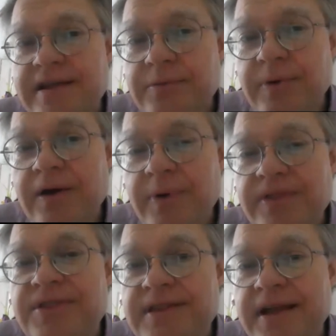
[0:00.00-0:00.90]
one
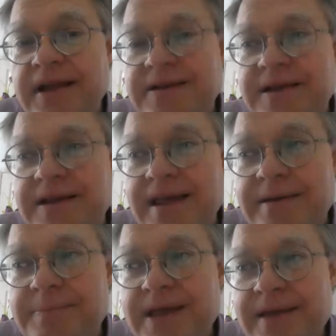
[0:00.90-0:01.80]
thing that uh,
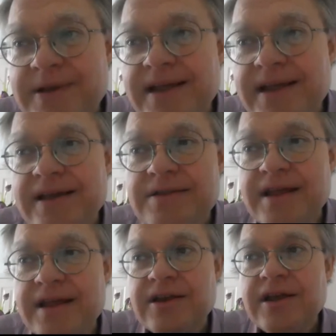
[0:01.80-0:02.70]
became clear is
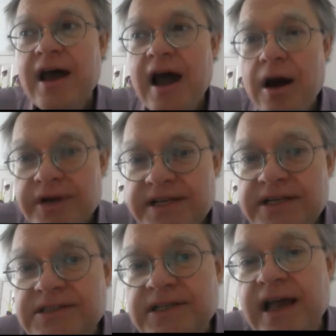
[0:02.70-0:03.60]
that our
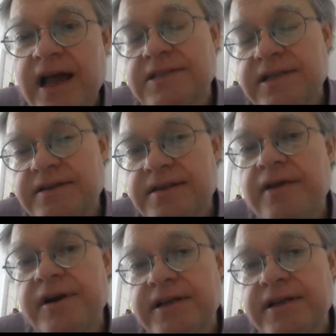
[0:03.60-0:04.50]
teaching actually is
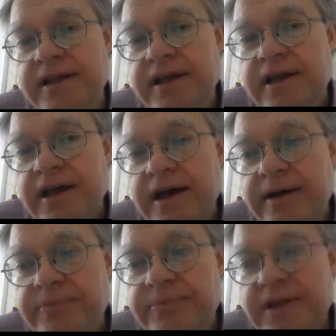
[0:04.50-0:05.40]
directly
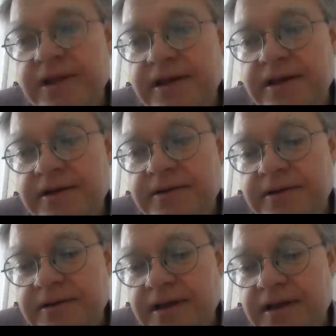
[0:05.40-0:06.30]
um, uh,
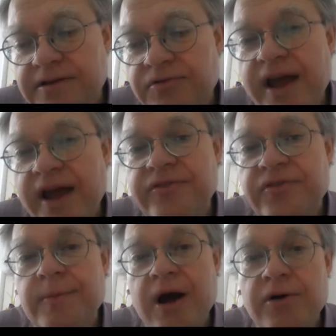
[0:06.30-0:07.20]
derived
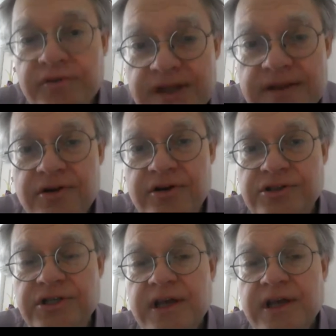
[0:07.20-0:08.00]
from our research.